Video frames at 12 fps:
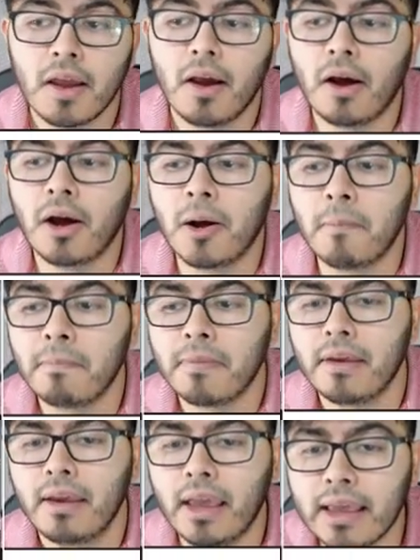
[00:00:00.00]
um,
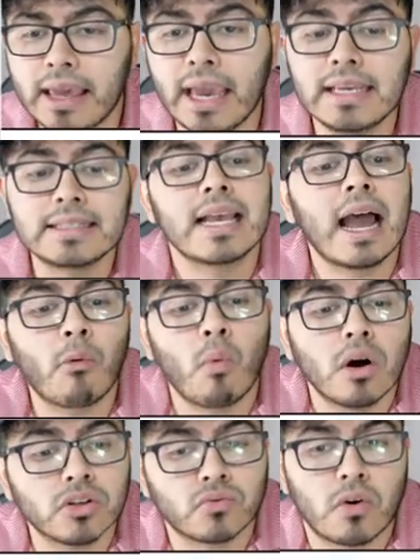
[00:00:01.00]
in case I
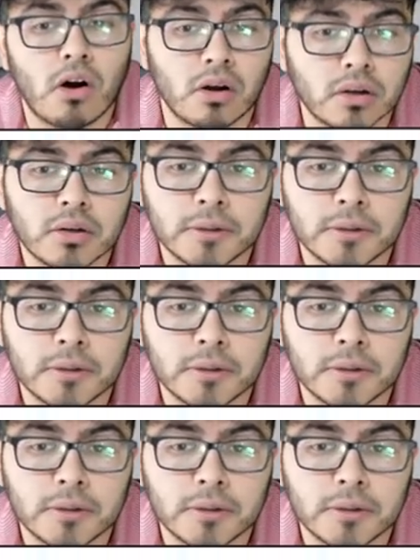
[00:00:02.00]
was wrong.